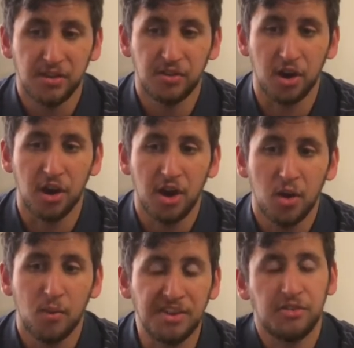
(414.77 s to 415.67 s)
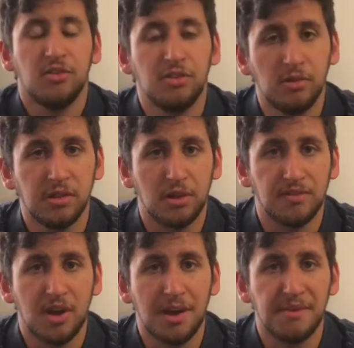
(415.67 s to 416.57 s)
So where students lose a lot
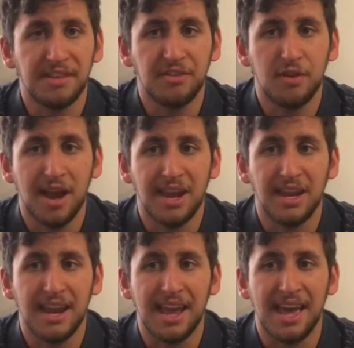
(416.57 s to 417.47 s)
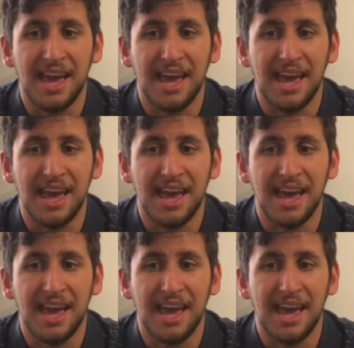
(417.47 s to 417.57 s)
of time is they try and